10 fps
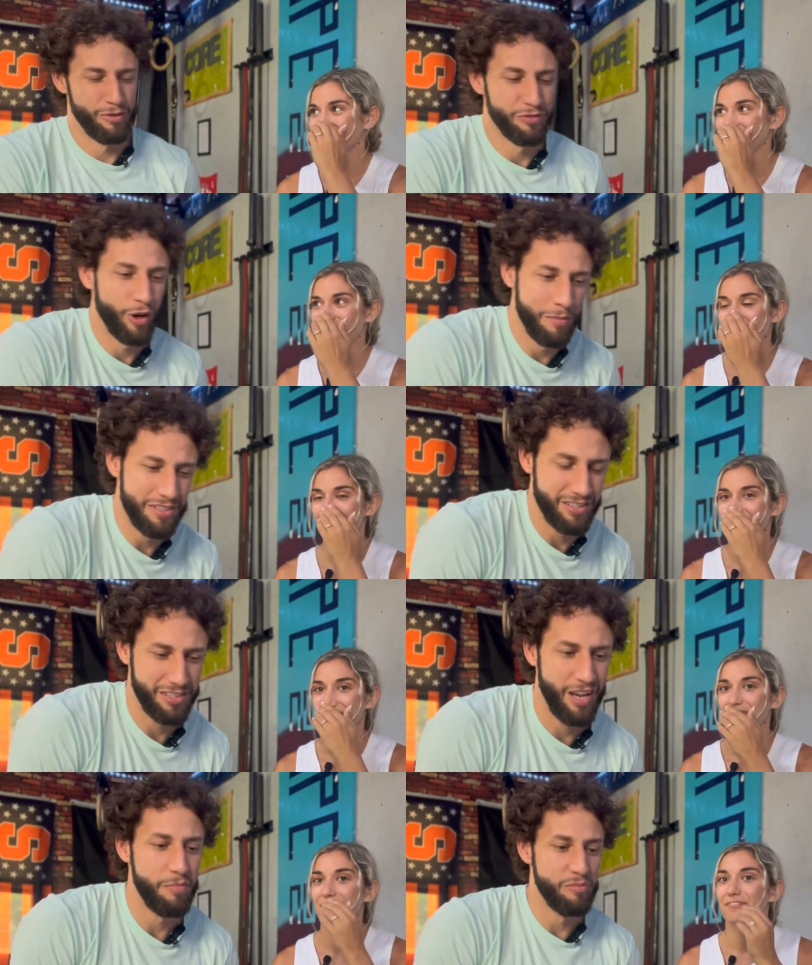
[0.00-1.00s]
Speaker 1: performance,
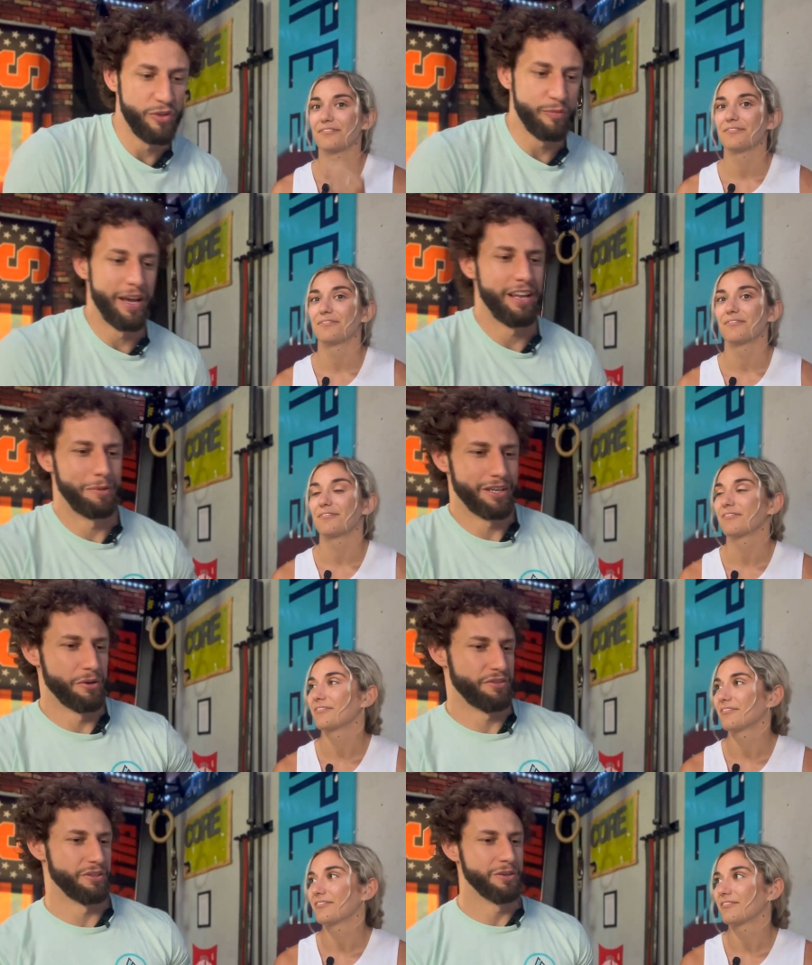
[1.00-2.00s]
it's a type of movement, and we
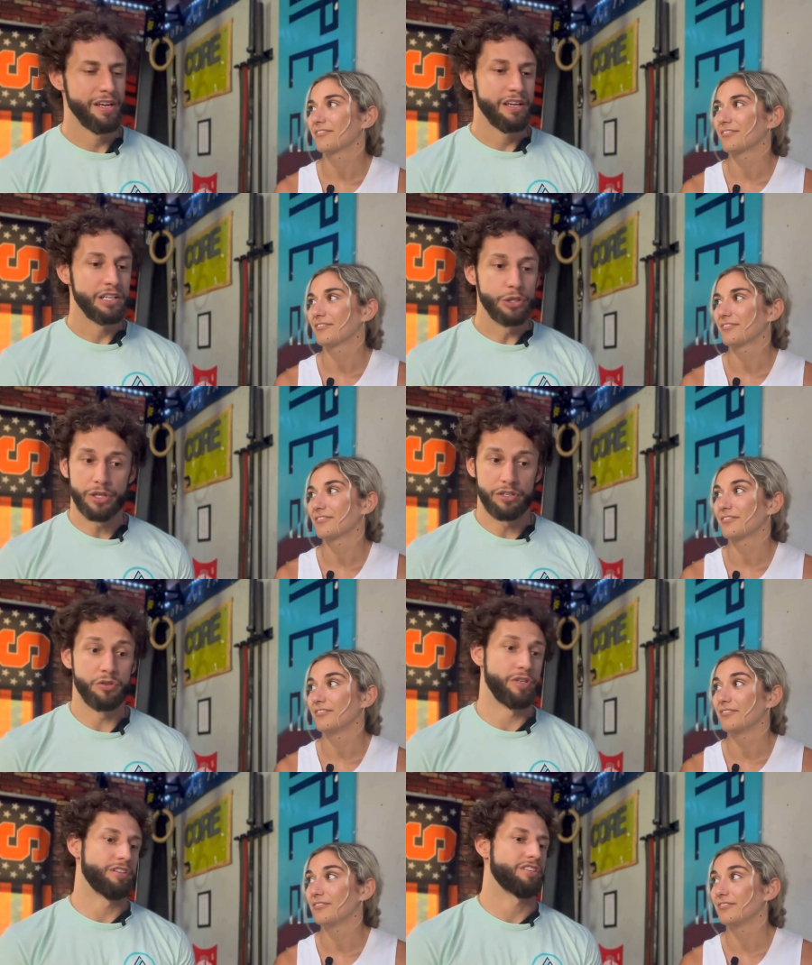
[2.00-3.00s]
go through. You
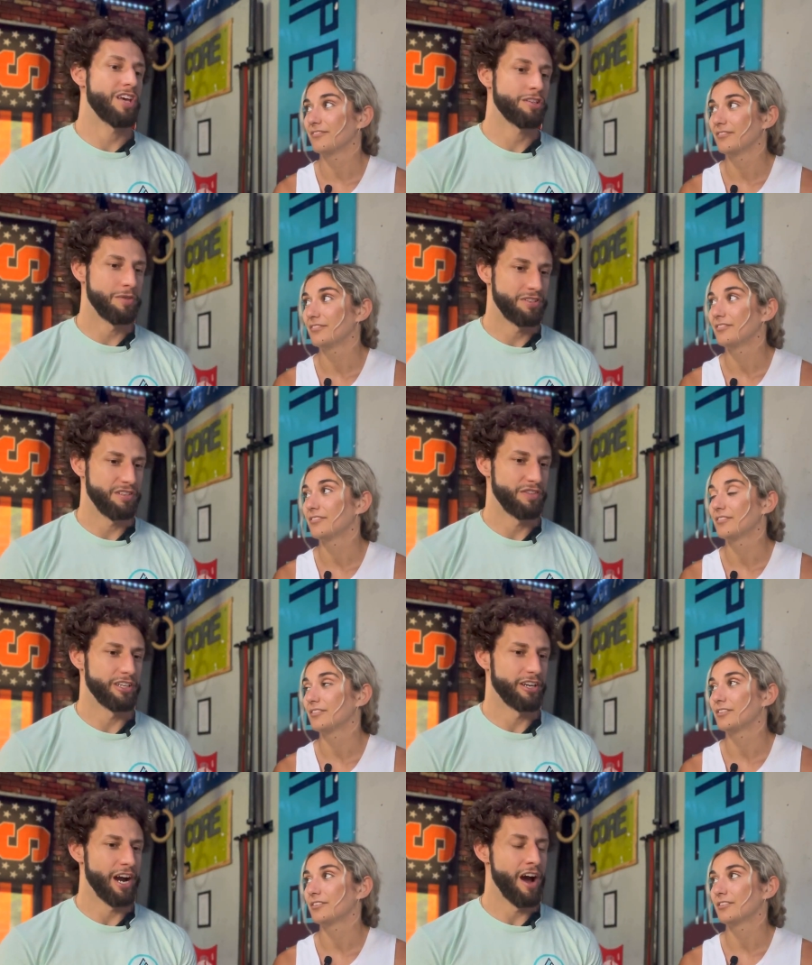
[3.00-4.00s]
can use these assessments to
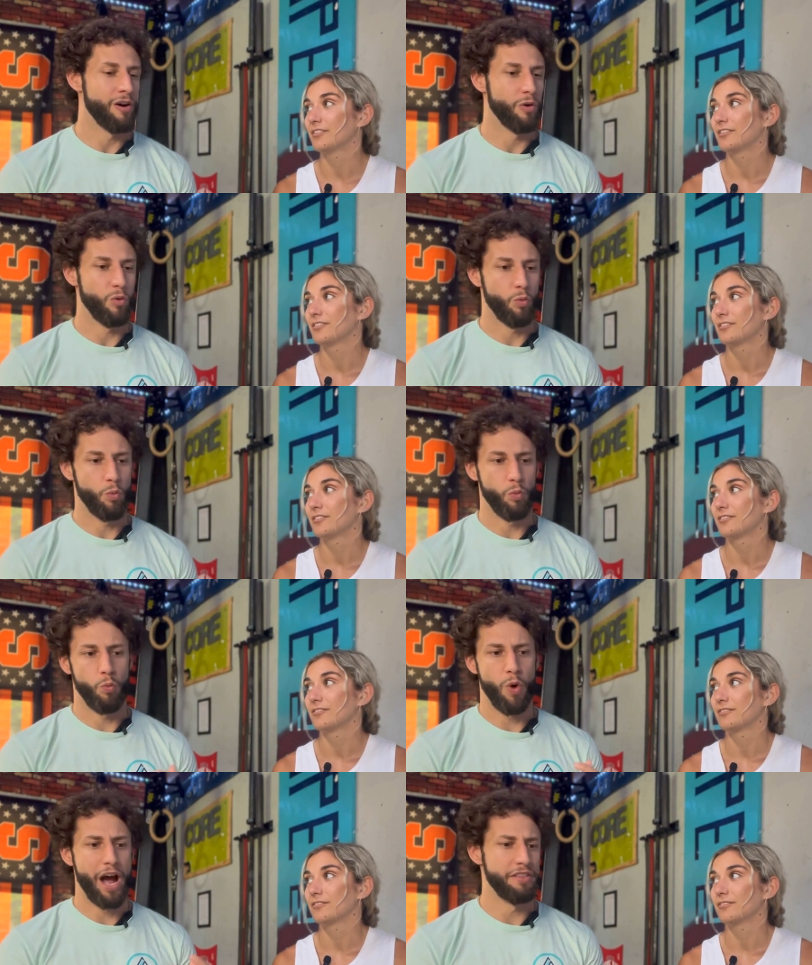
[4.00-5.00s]
figure out
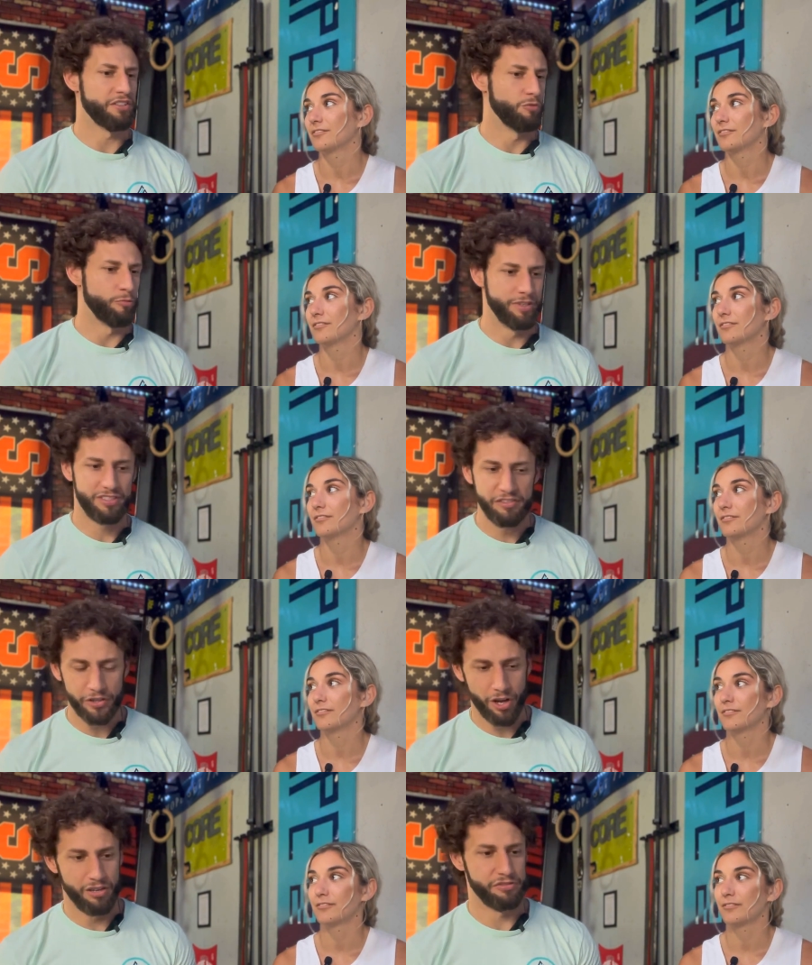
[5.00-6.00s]
why this movement's
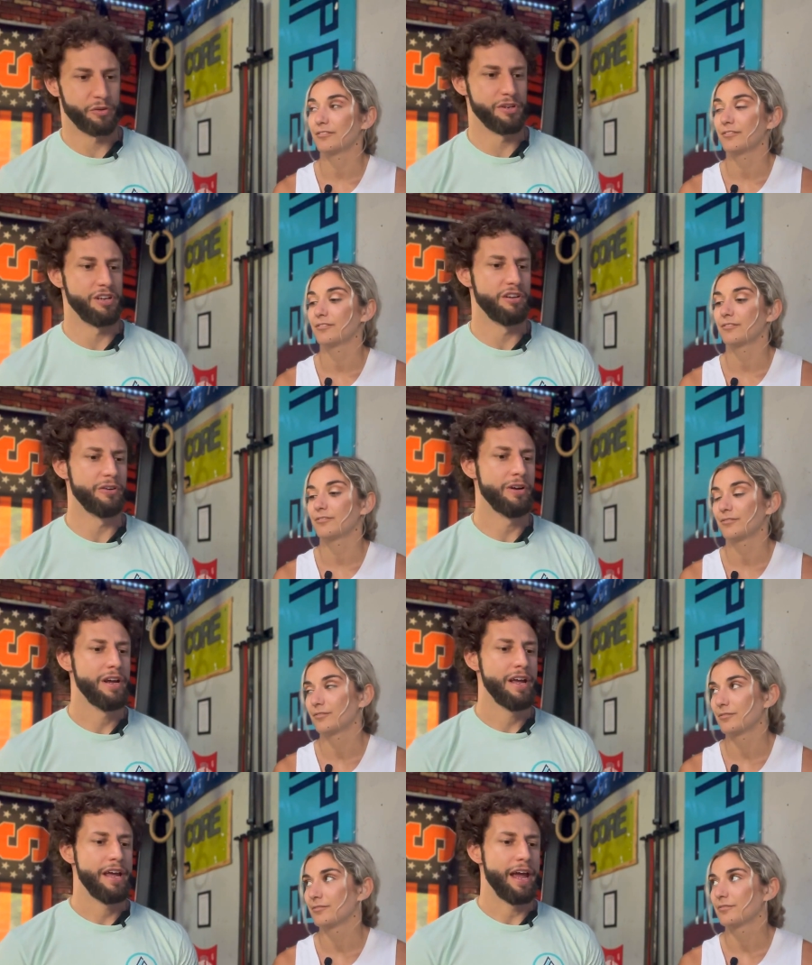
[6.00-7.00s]
difficult for
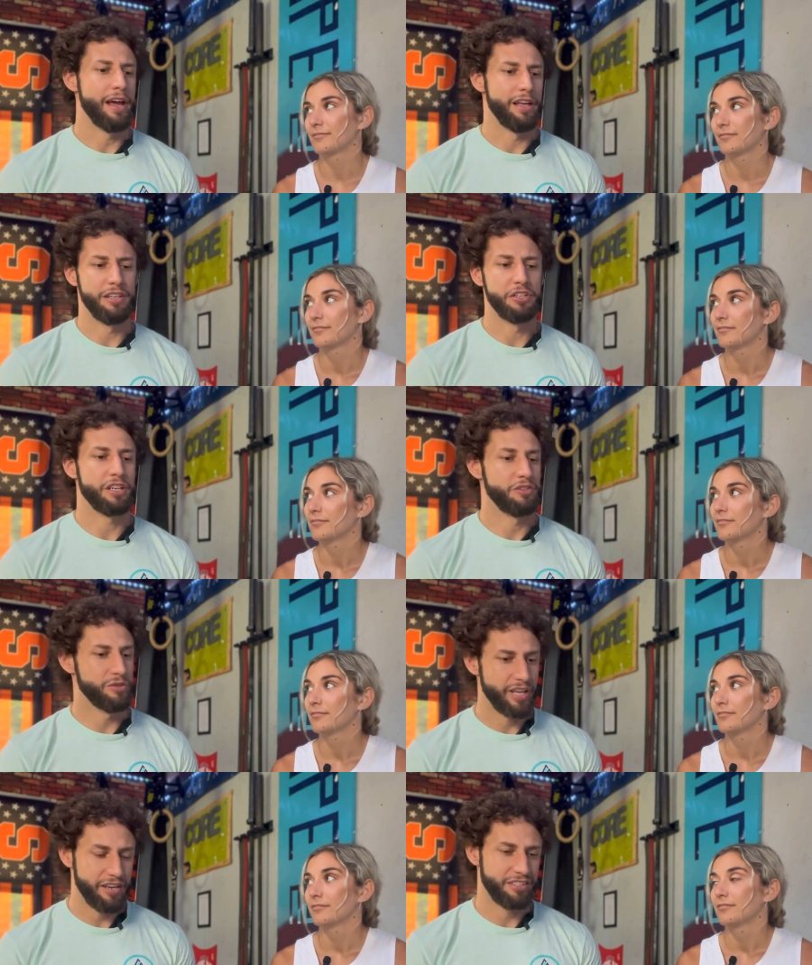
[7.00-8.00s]
you and, and, then you
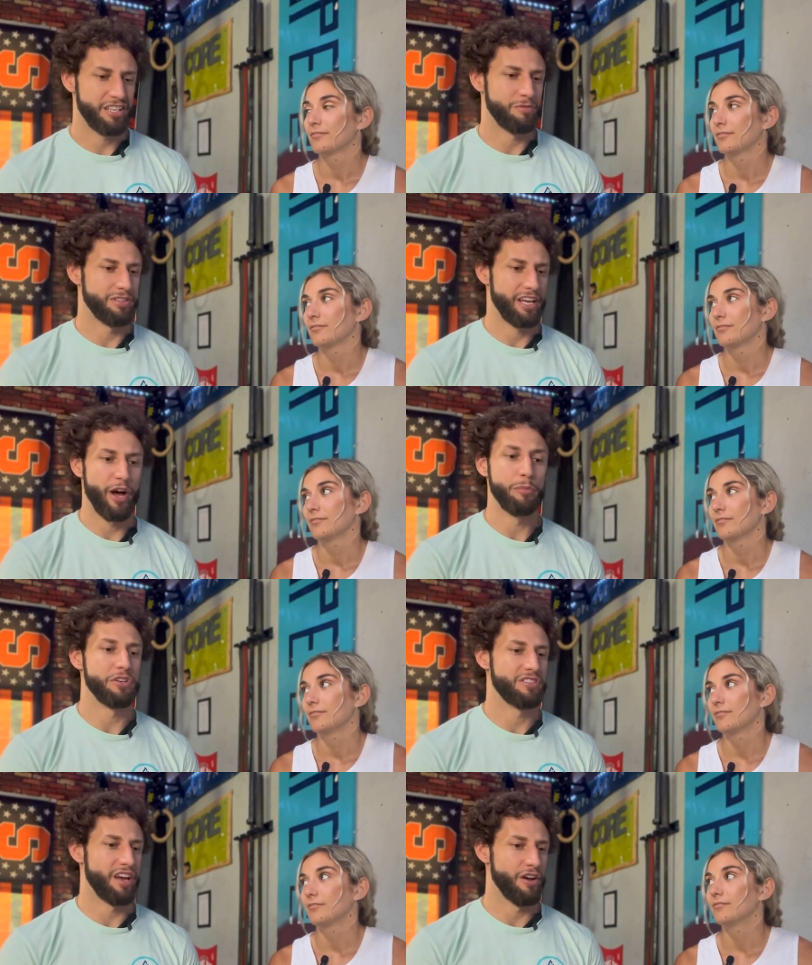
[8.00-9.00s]
can use that assessment to
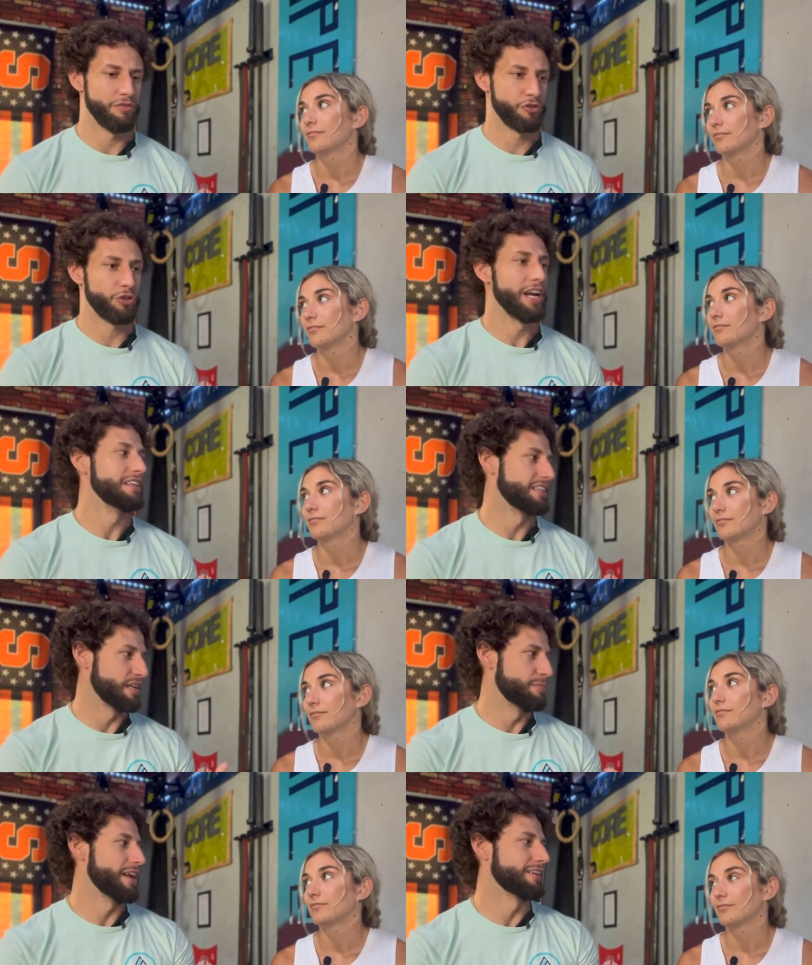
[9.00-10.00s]
help yourself train to get